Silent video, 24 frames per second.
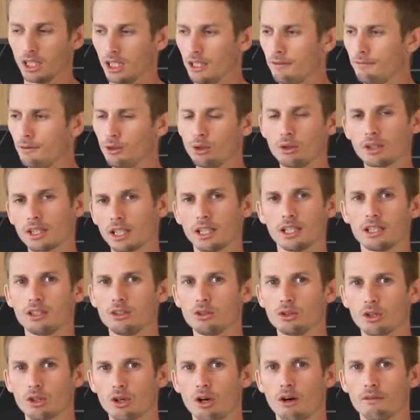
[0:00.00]
If you're
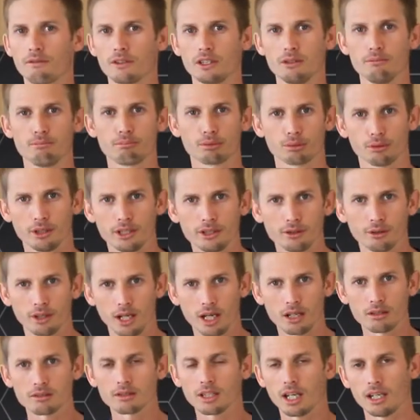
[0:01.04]
getting your coffee
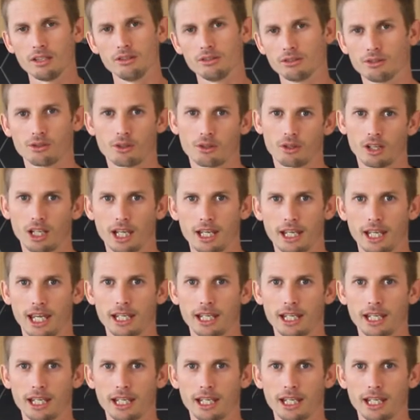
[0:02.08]
pre-ground and you're not